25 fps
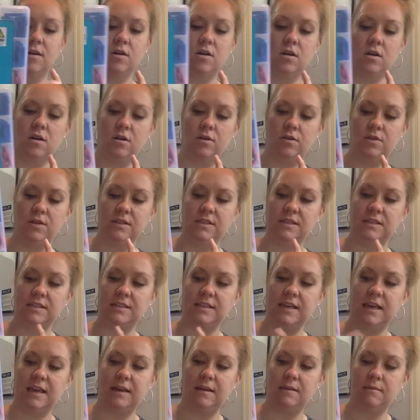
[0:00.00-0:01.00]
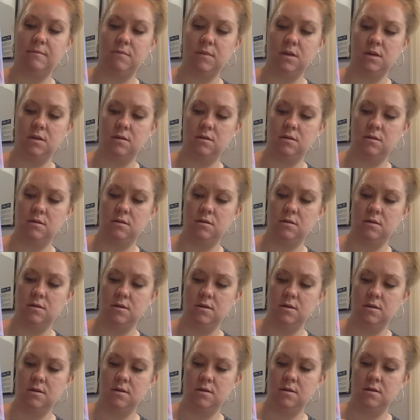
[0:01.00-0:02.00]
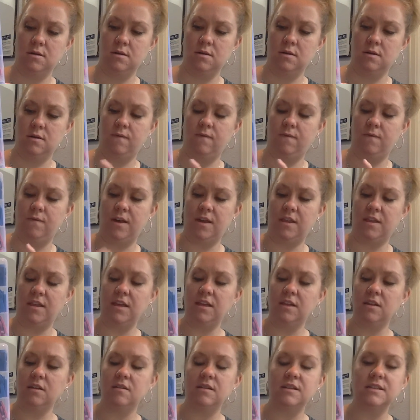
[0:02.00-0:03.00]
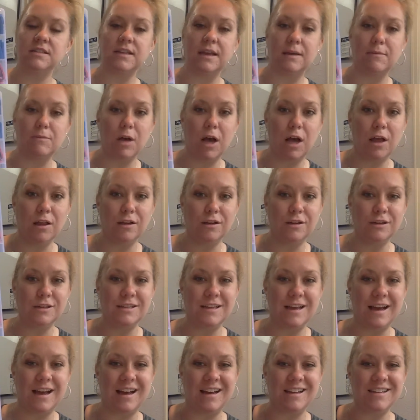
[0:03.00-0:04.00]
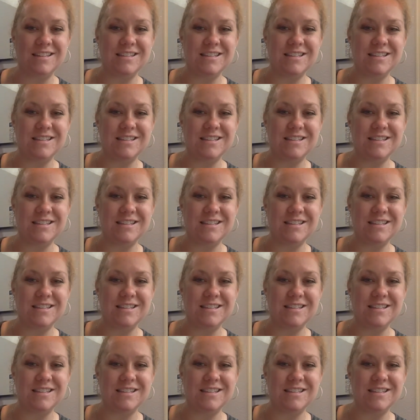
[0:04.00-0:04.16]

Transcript: are the same, I think they're the same colors as